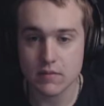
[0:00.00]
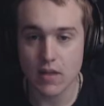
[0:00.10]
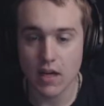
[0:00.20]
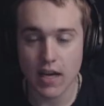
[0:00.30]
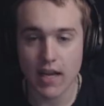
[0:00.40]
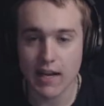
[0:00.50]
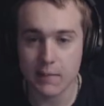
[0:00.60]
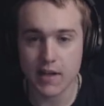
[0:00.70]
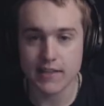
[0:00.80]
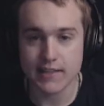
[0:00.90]
Alright,
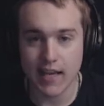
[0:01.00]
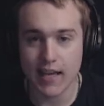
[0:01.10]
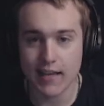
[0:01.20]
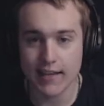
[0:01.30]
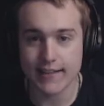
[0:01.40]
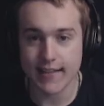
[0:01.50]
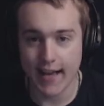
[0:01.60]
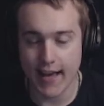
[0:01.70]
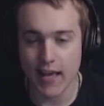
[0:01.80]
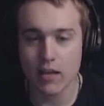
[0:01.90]
come on, say it.
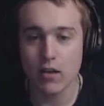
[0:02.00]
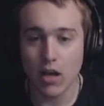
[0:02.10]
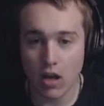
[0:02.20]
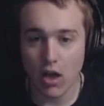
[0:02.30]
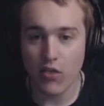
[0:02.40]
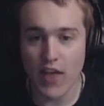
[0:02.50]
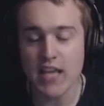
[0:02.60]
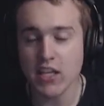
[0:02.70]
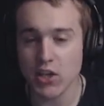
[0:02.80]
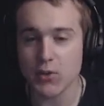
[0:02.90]
Die.
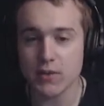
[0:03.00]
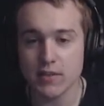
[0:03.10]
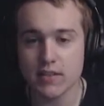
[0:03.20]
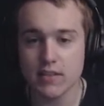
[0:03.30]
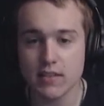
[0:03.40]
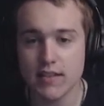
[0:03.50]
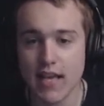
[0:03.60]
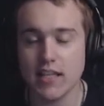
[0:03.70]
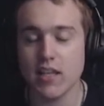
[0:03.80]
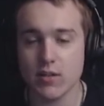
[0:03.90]
Thank you.
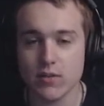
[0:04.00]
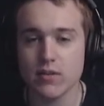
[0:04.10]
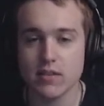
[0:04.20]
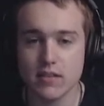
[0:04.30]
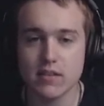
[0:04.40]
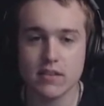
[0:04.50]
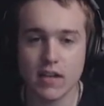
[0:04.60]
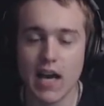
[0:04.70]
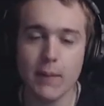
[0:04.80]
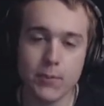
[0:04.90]
Thank you.
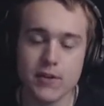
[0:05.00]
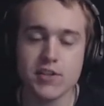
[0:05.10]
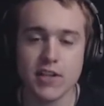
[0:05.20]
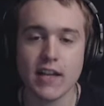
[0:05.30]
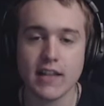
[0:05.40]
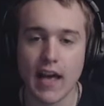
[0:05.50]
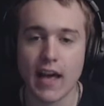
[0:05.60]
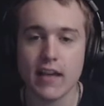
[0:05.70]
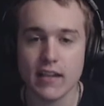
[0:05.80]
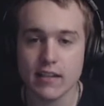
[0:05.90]
I appreciate
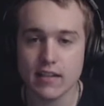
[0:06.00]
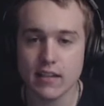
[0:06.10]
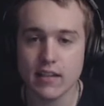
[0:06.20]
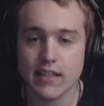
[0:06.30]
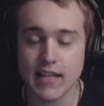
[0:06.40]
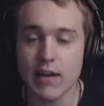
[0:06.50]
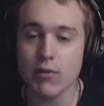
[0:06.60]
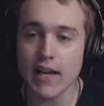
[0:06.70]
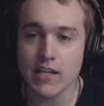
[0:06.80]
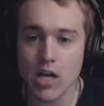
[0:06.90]
that. Can I
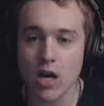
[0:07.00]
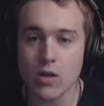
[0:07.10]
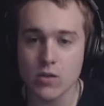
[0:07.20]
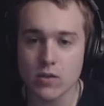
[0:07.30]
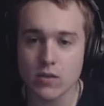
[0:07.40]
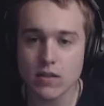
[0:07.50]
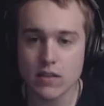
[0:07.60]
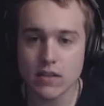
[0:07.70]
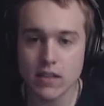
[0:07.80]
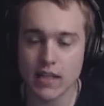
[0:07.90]
write no?
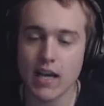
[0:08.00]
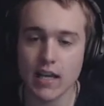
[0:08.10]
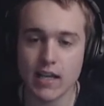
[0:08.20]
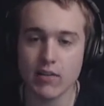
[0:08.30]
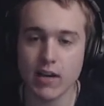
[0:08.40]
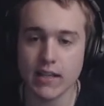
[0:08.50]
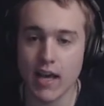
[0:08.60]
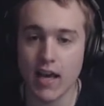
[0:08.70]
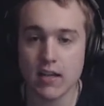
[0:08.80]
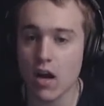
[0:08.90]
Can I can I write
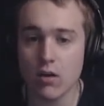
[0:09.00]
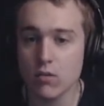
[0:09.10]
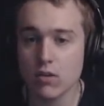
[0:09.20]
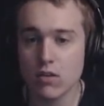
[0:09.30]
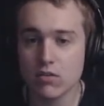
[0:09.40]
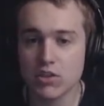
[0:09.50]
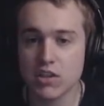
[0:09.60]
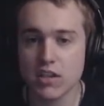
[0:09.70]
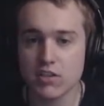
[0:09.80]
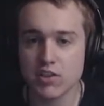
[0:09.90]
that? No.
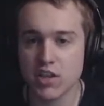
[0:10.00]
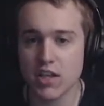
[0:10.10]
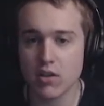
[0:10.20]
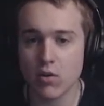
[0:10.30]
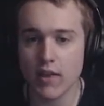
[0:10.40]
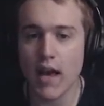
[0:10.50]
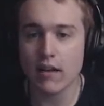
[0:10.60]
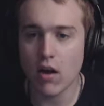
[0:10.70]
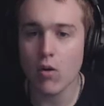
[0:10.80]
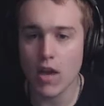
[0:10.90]
Just gonna just gonna ignore
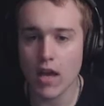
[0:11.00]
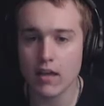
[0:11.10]
that. Okay.